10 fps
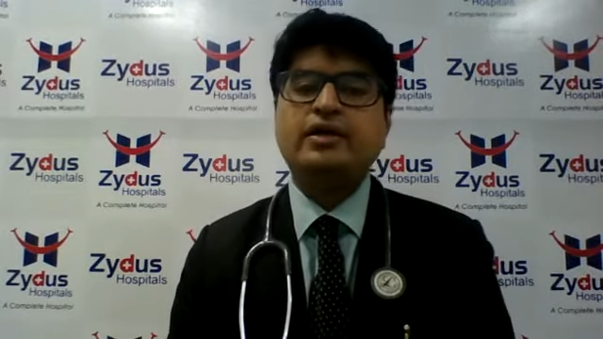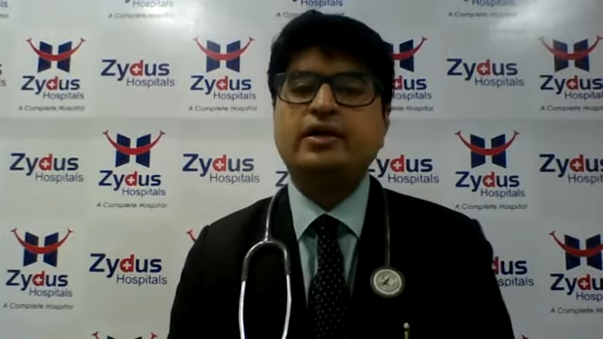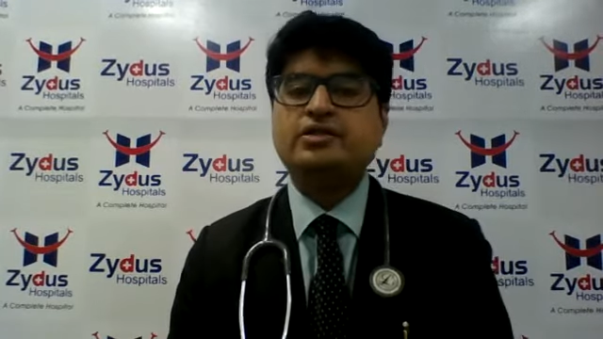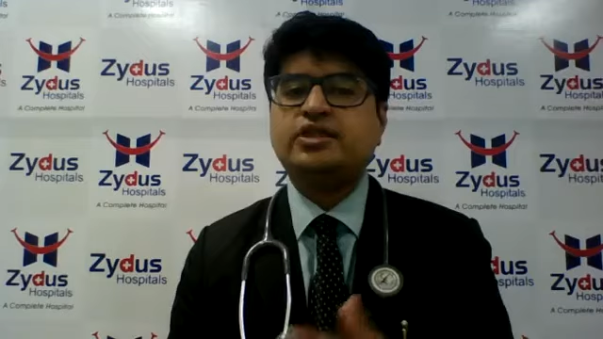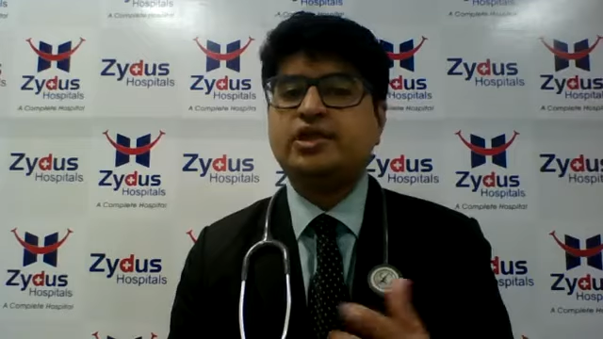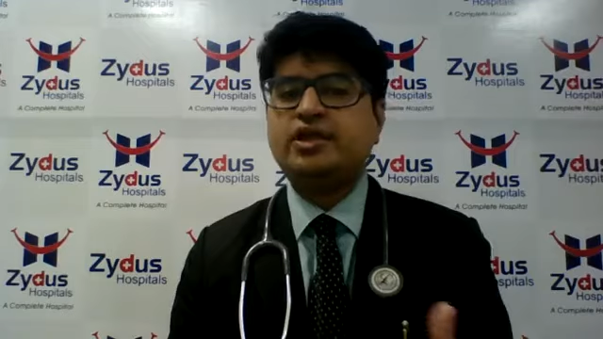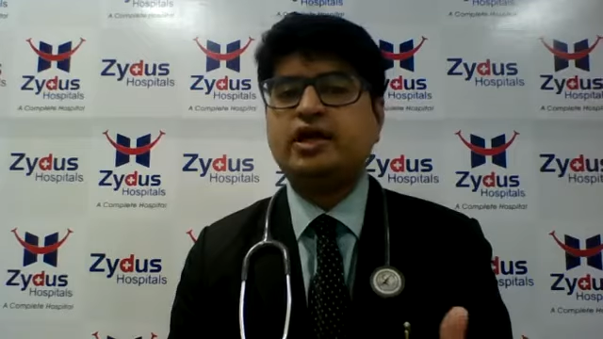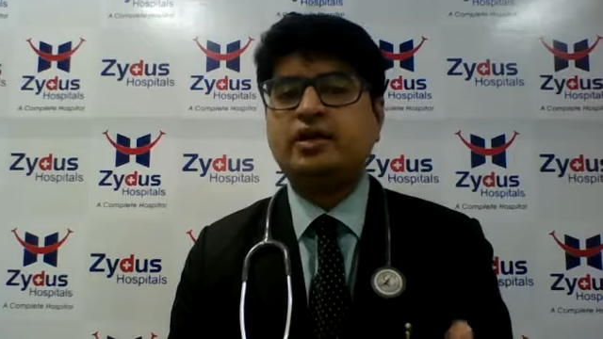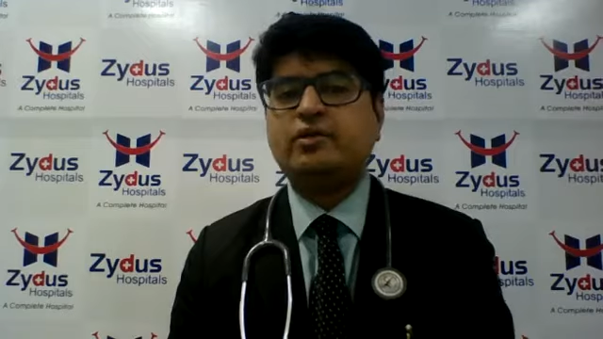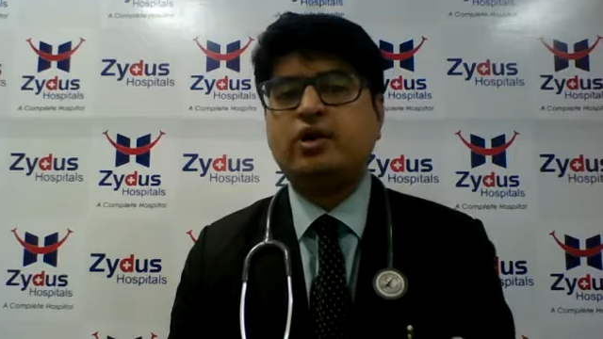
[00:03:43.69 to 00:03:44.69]
It is generally
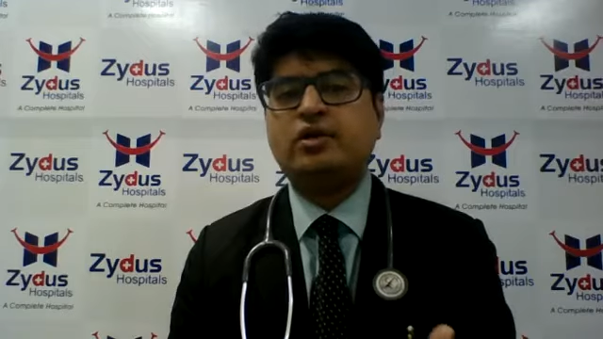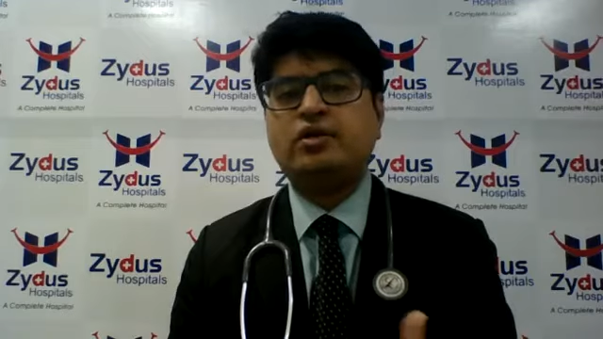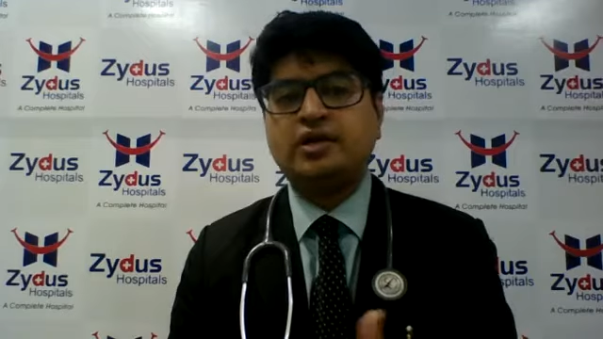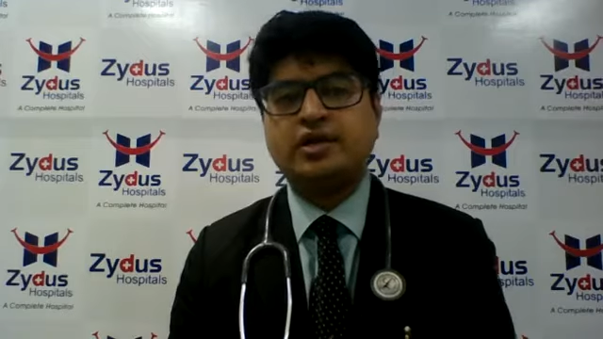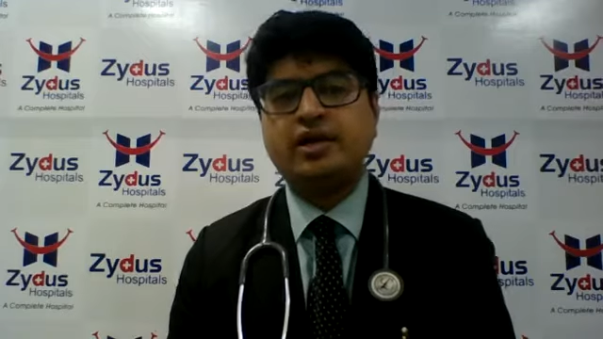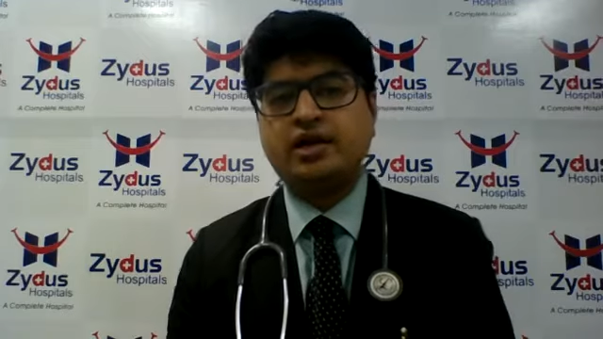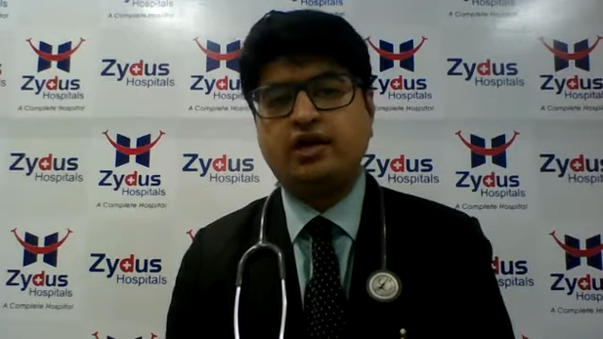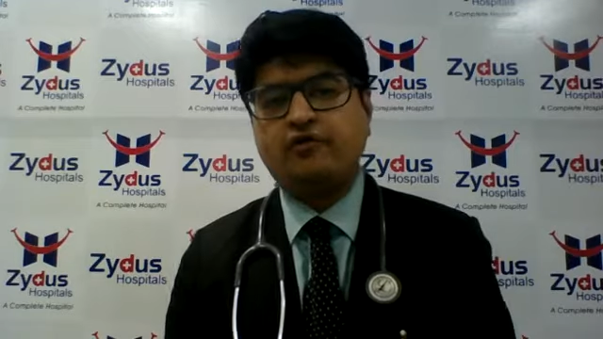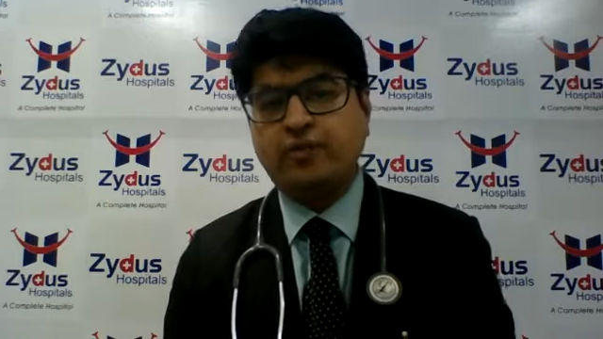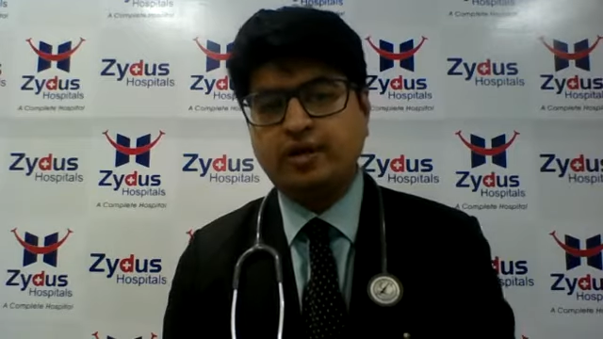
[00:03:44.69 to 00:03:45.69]
done on third day
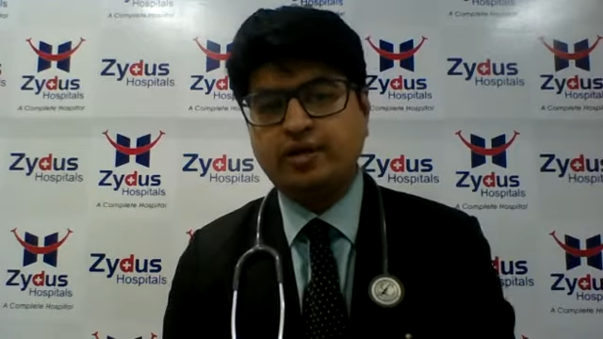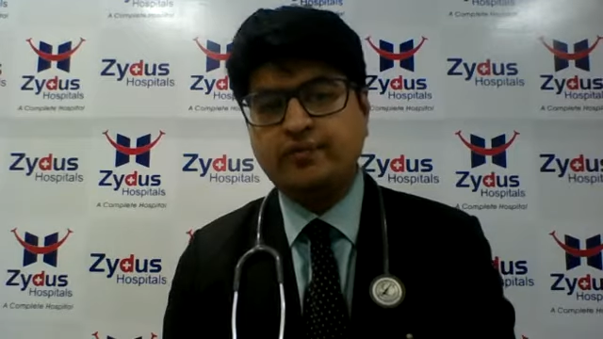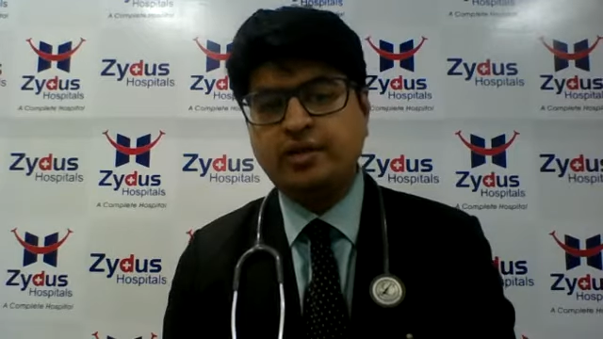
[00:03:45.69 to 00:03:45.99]
of birth.